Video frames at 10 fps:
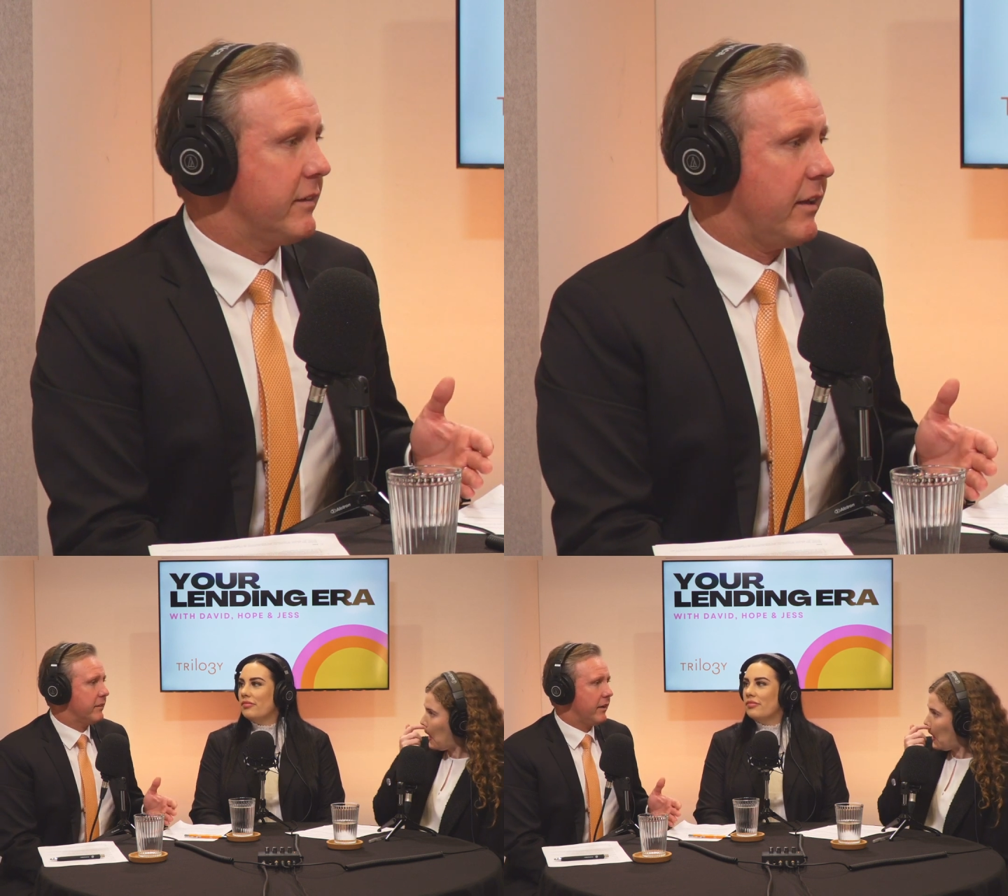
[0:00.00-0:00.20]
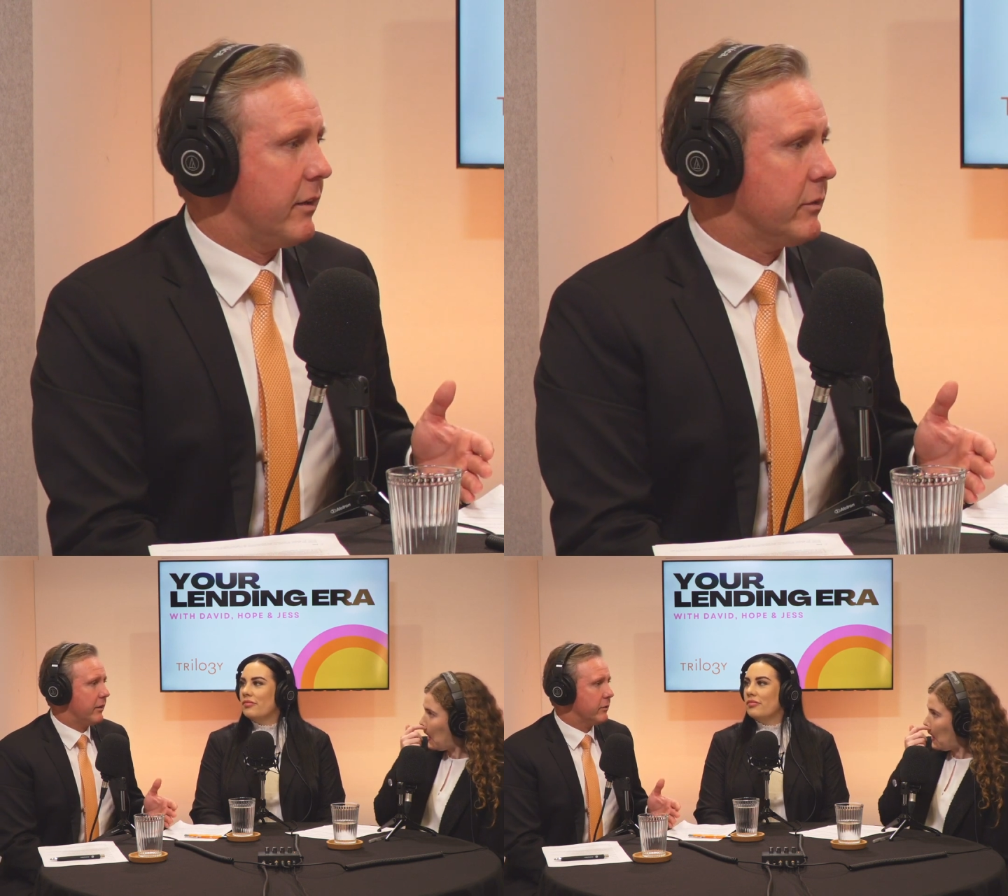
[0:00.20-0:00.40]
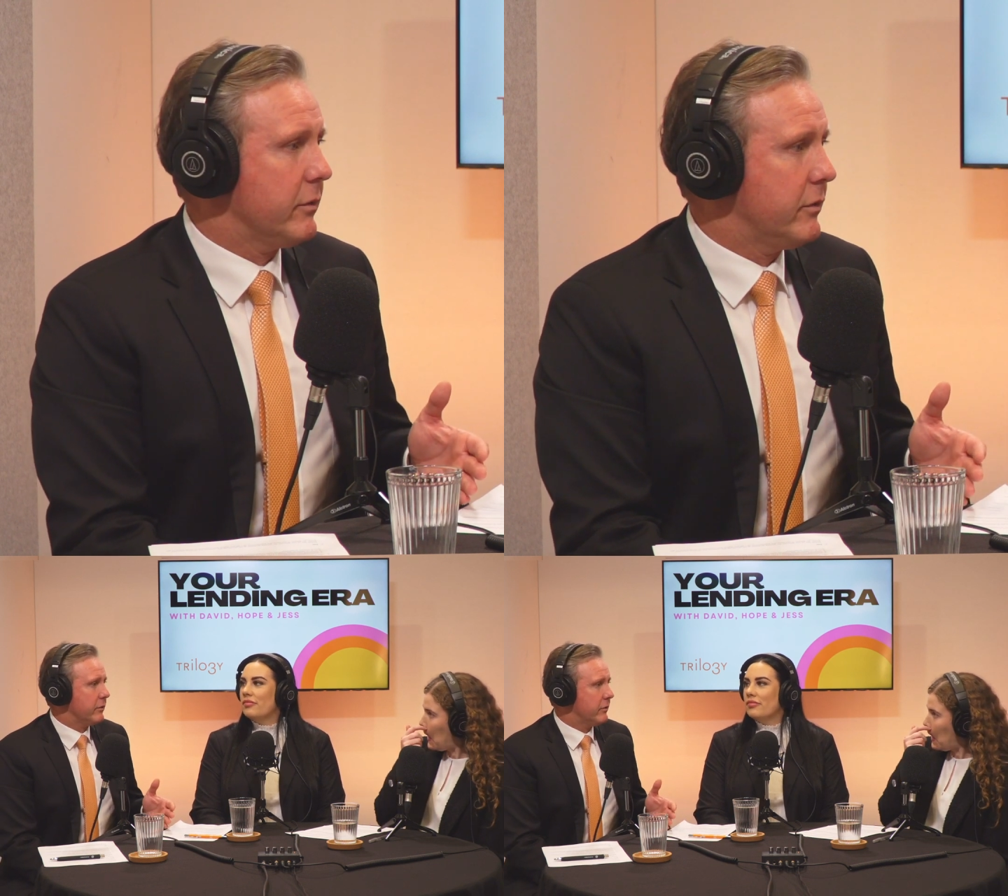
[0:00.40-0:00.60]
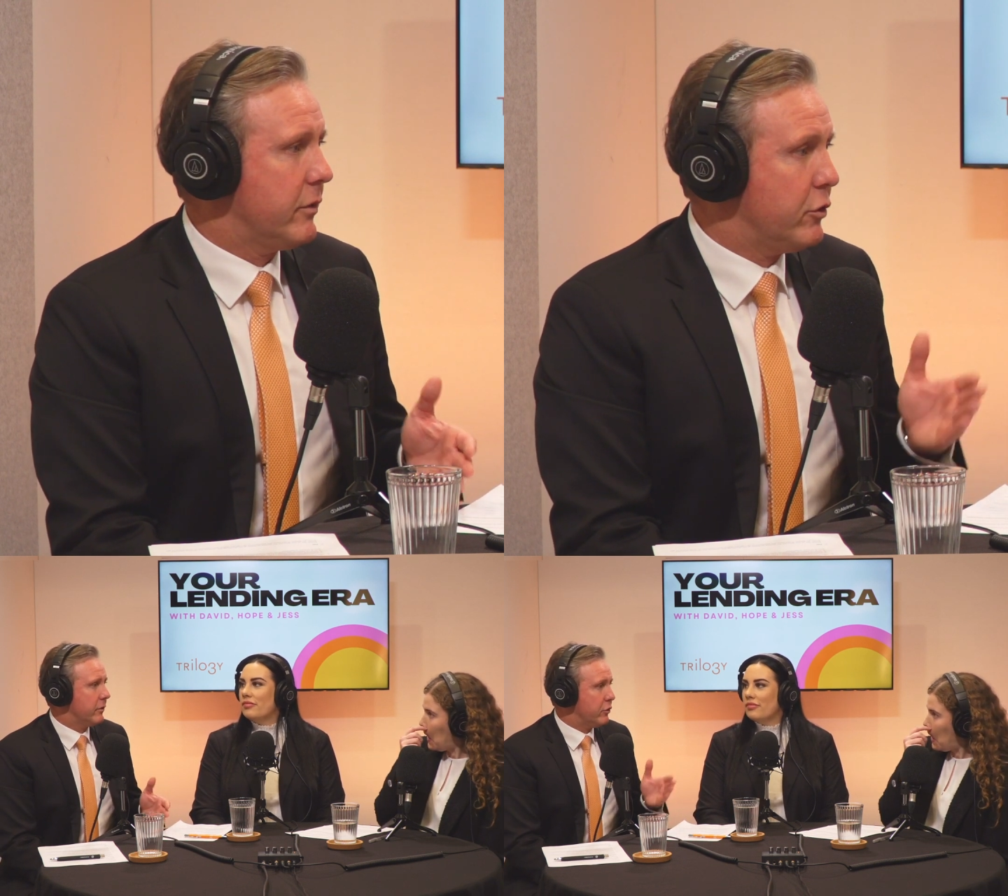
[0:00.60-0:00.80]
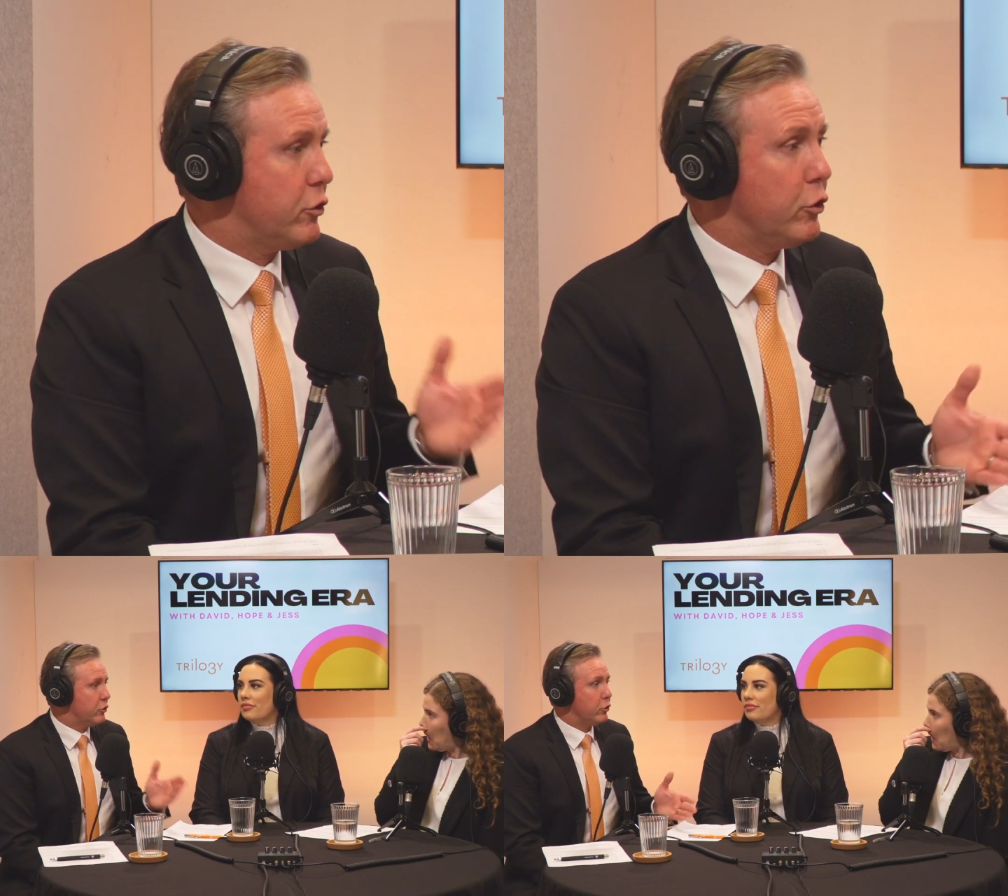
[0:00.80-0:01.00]
sales to
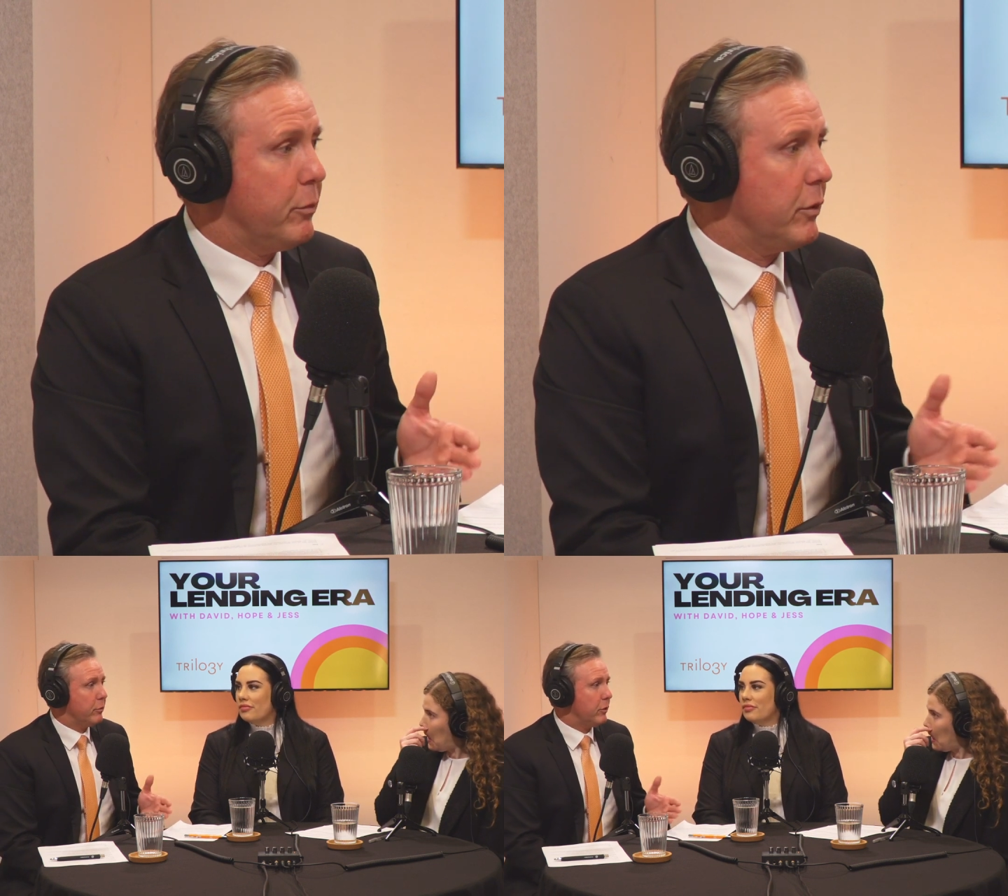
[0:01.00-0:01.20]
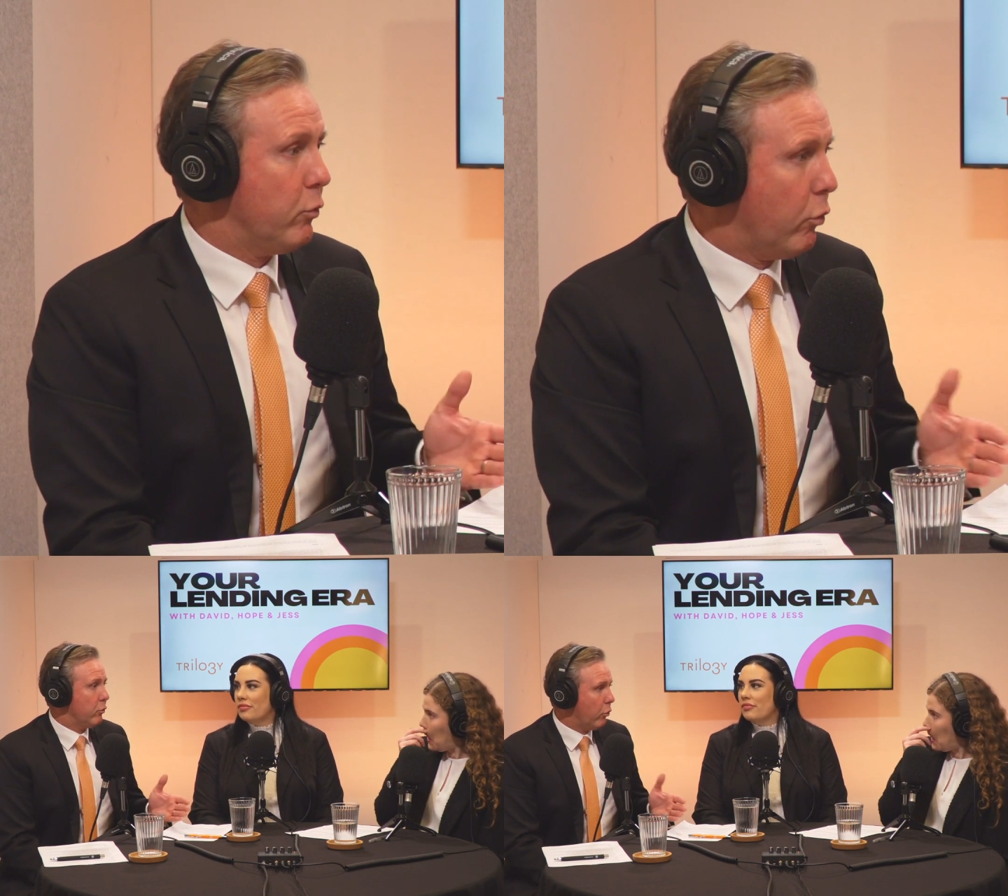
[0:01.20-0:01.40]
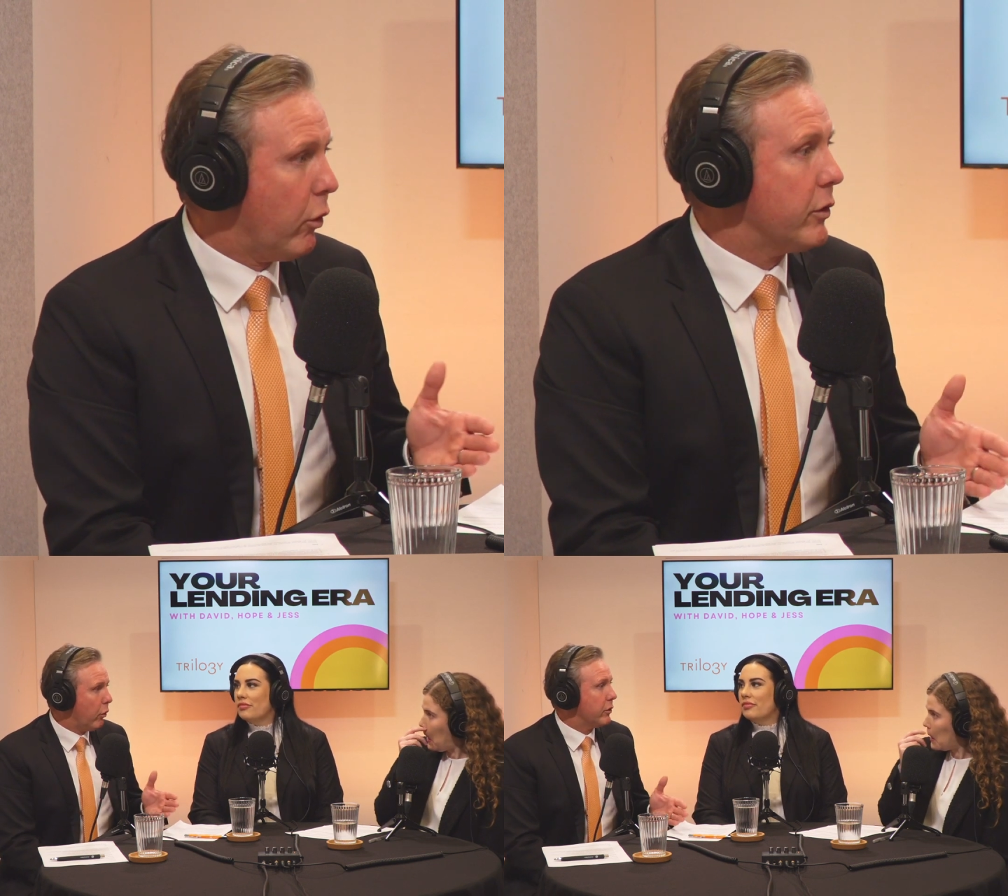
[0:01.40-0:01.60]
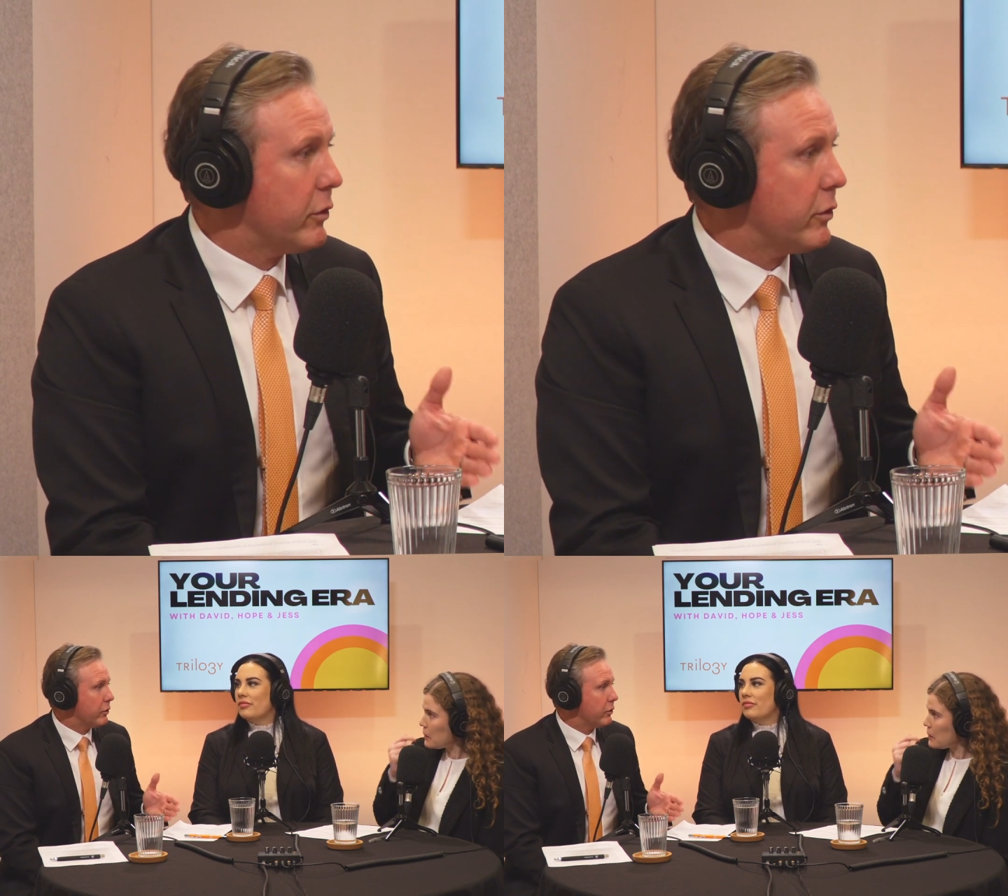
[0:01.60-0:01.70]
determine what